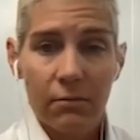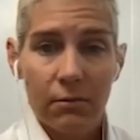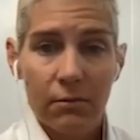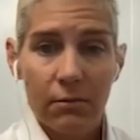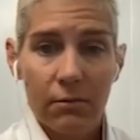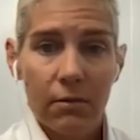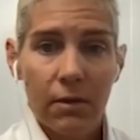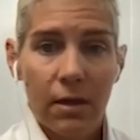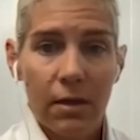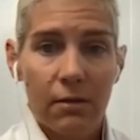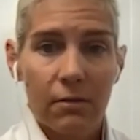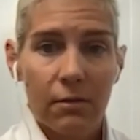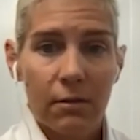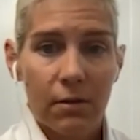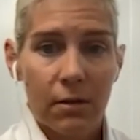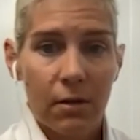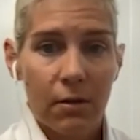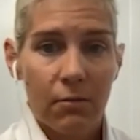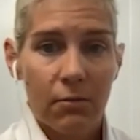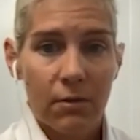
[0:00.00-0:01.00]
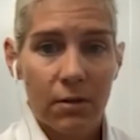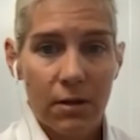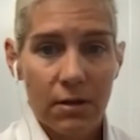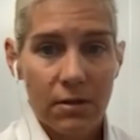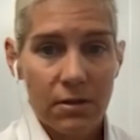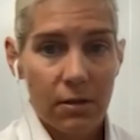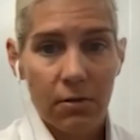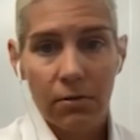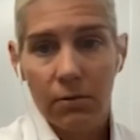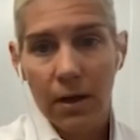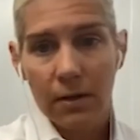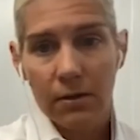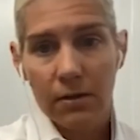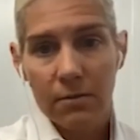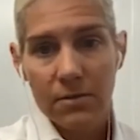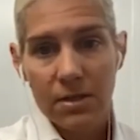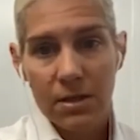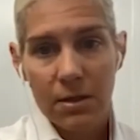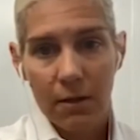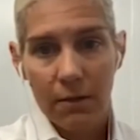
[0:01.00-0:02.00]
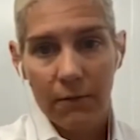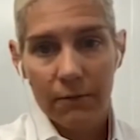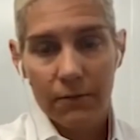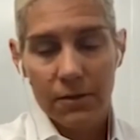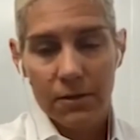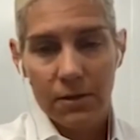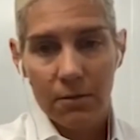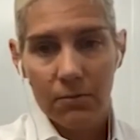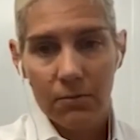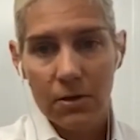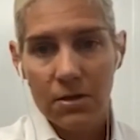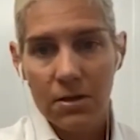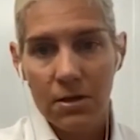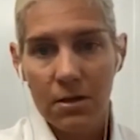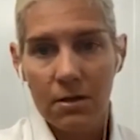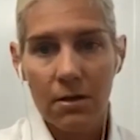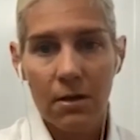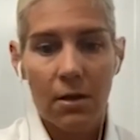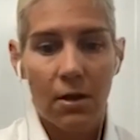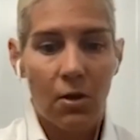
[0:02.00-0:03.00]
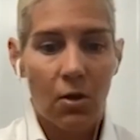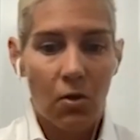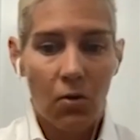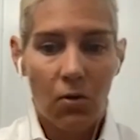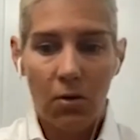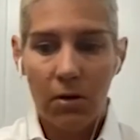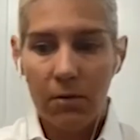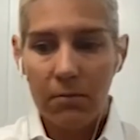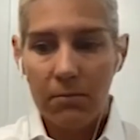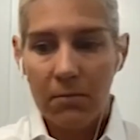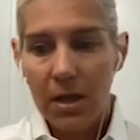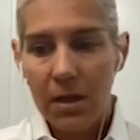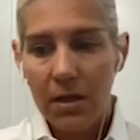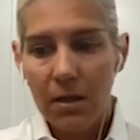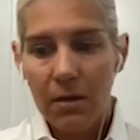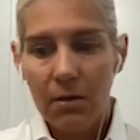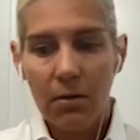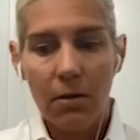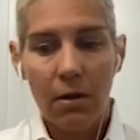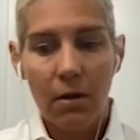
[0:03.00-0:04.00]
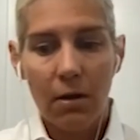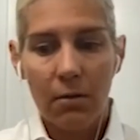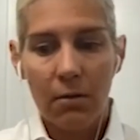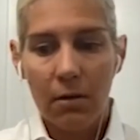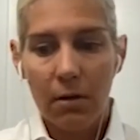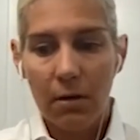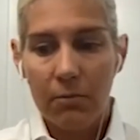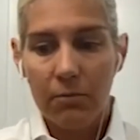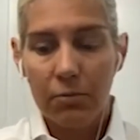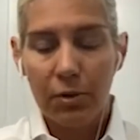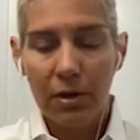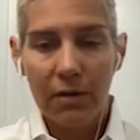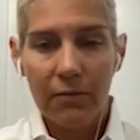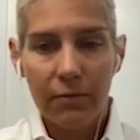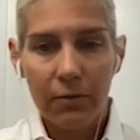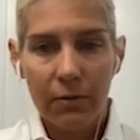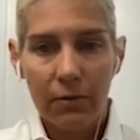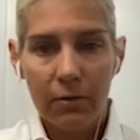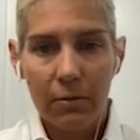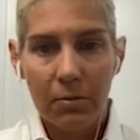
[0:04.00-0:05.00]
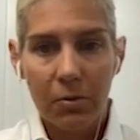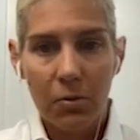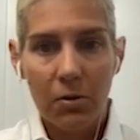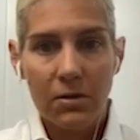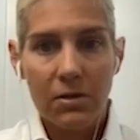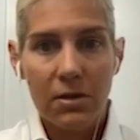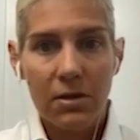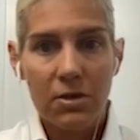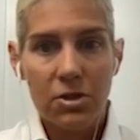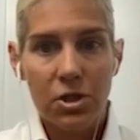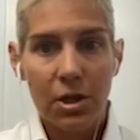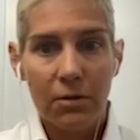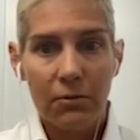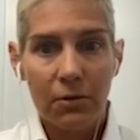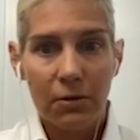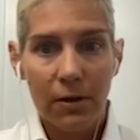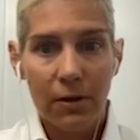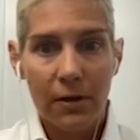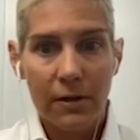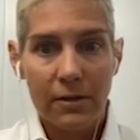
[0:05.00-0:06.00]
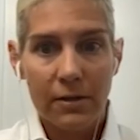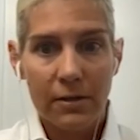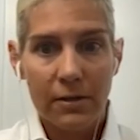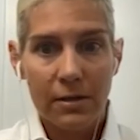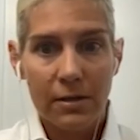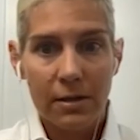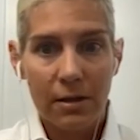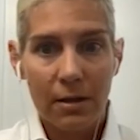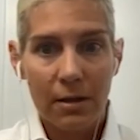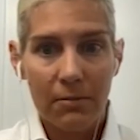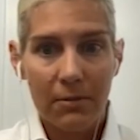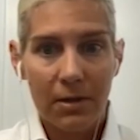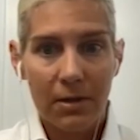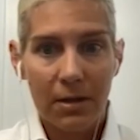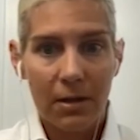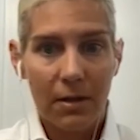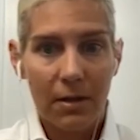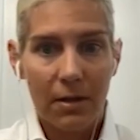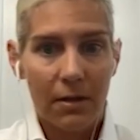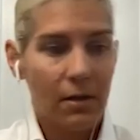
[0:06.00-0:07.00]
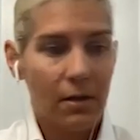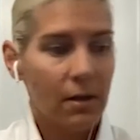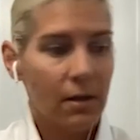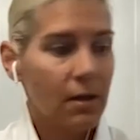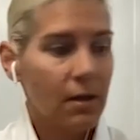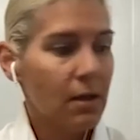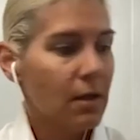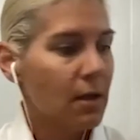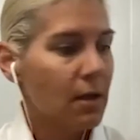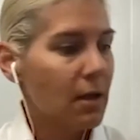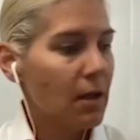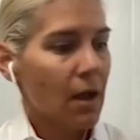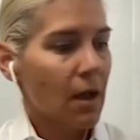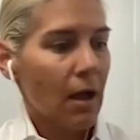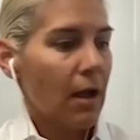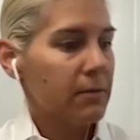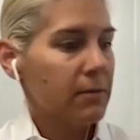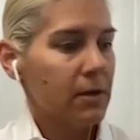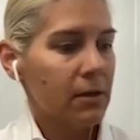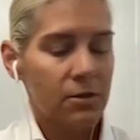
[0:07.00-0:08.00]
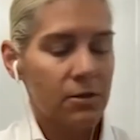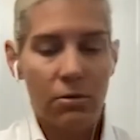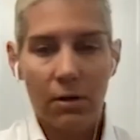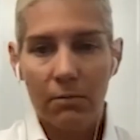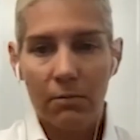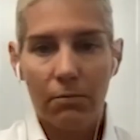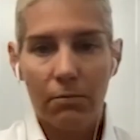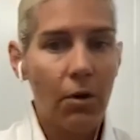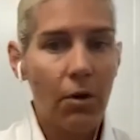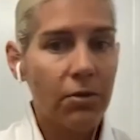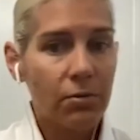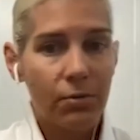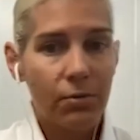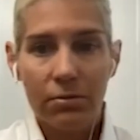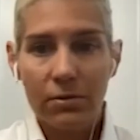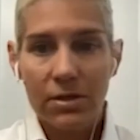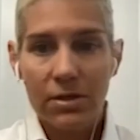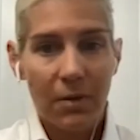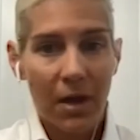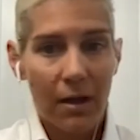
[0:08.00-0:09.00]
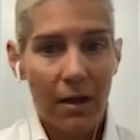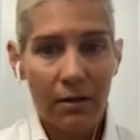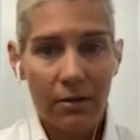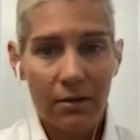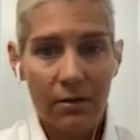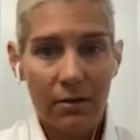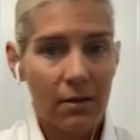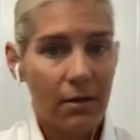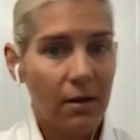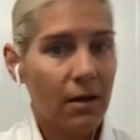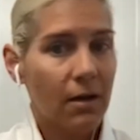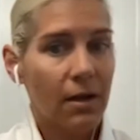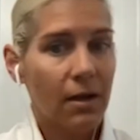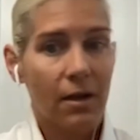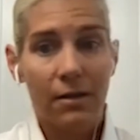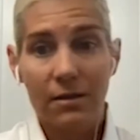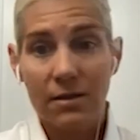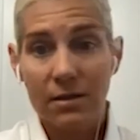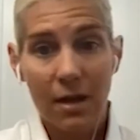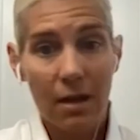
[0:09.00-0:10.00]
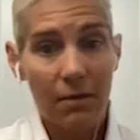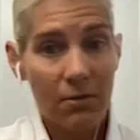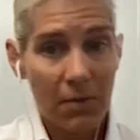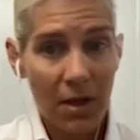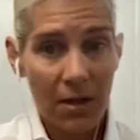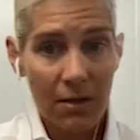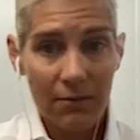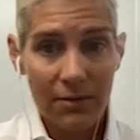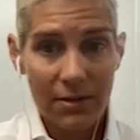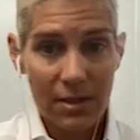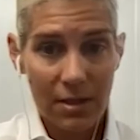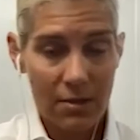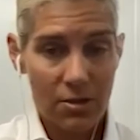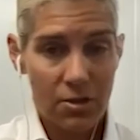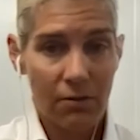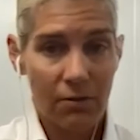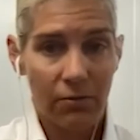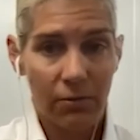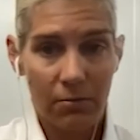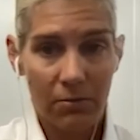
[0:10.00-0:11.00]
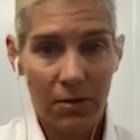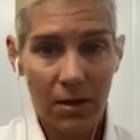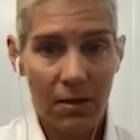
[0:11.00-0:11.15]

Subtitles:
that needs to correct himself for some reason, or I'm making a brief or a report to the general on something, I'm going to treat both with respect. They're going to get the same amount of attention from me,